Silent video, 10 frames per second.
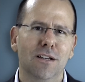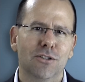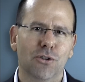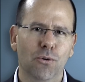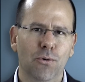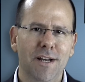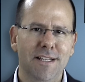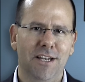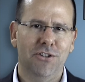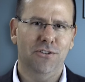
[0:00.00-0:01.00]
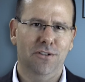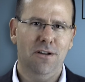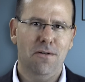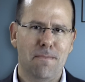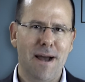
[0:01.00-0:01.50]
So the organization
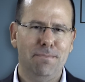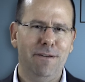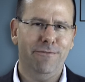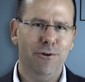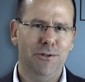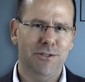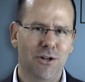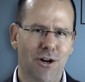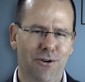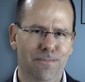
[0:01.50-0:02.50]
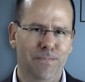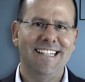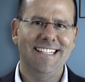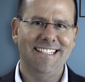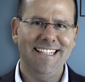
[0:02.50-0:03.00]
might be focused on
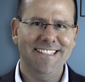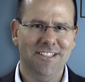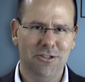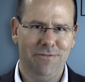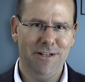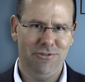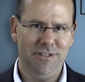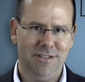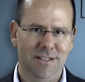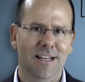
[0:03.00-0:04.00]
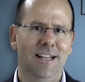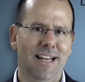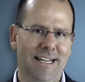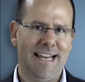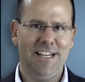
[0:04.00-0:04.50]
diseases of interest
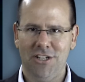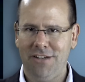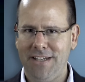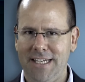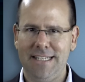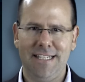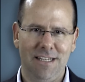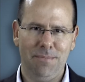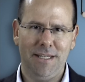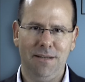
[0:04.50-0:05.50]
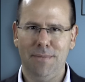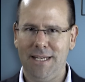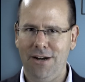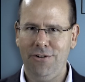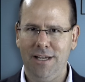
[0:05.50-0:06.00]
like HIV, TB,
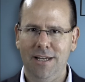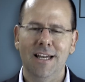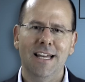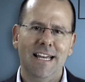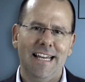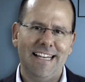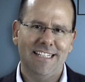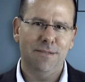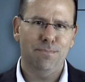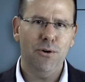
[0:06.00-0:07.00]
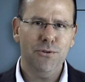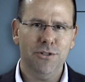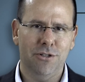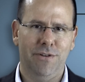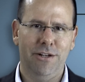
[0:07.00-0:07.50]
malaria,
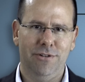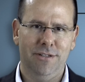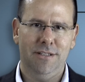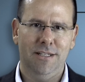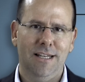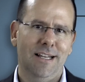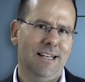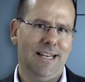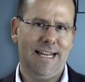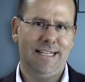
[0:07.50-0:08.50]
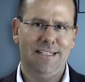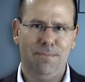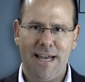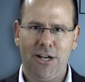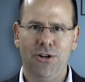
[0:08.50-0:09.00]
exposures of interest like
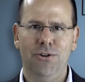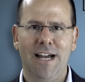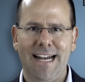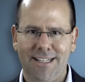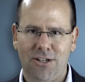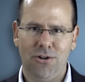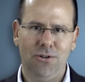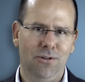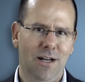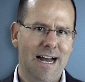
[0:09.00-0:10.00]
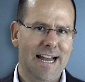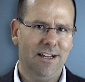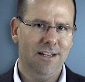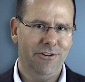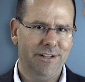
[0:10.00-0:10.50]
tobacco, alcohol, high
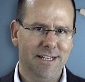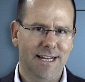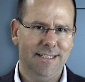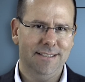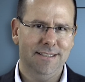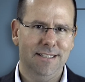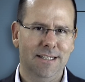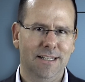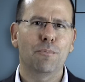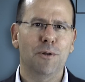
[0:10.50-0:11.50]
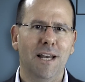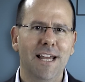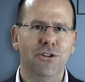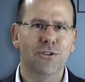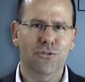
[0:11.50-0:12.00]
caloric diets,
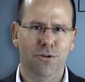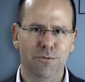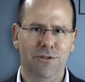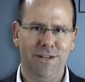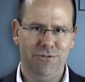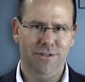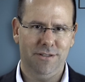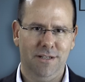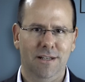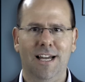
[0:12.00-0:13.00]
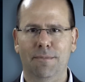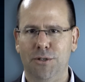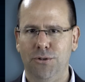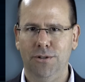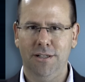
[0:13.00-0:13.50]
population groups of interest like
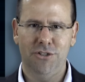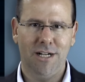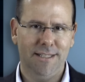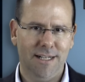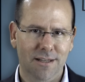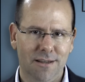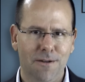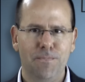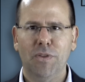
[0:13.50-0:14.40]
maternal and child health,